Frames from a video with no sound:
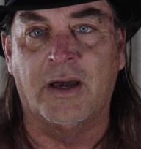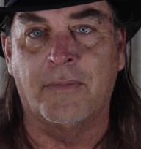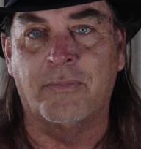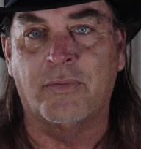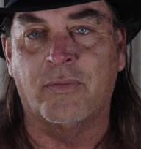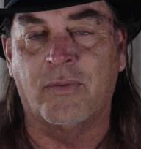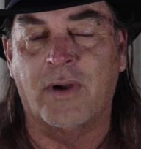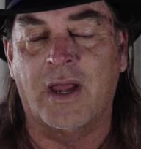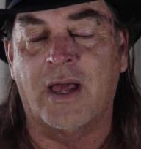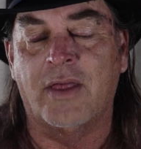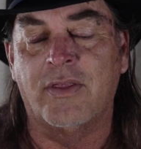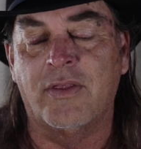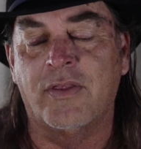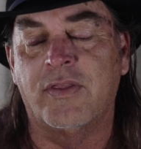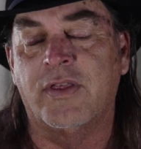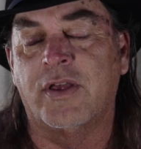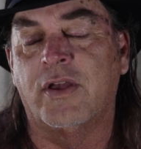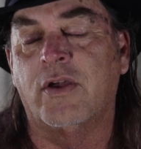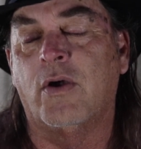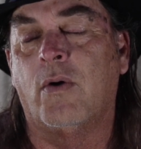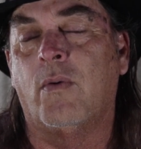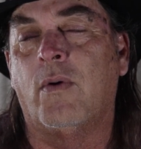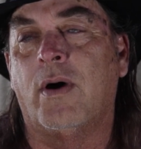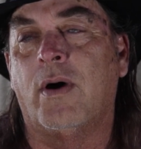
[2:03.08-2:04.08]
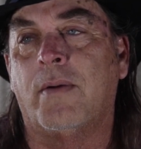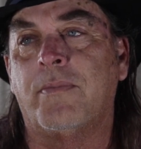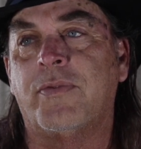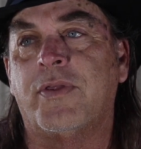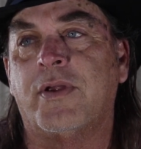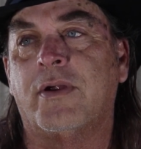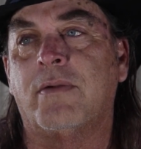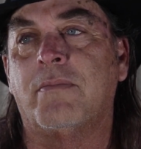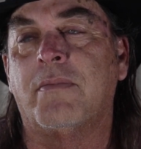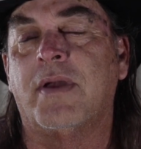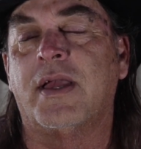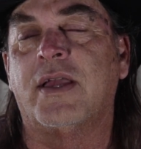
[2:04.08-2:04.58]
up rather than go up
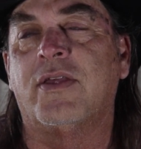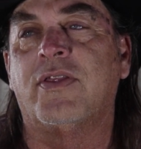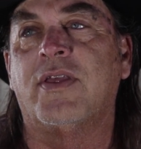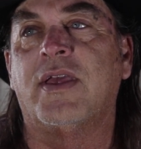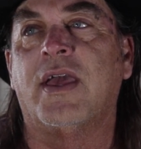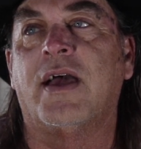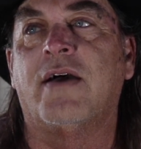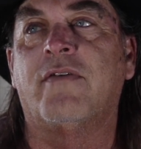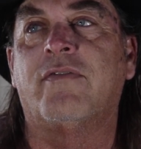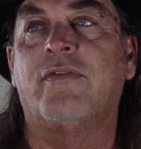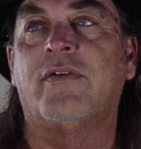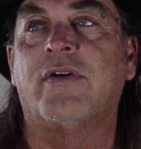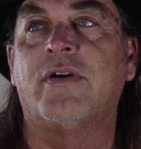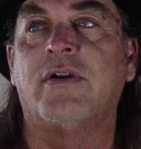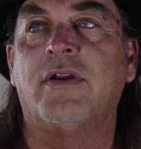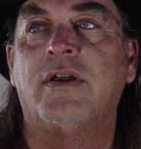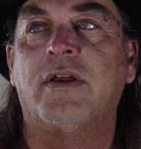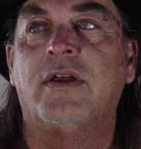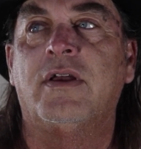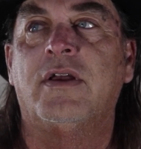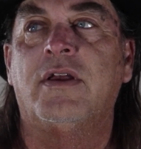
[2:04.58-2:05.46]
there and make the effort.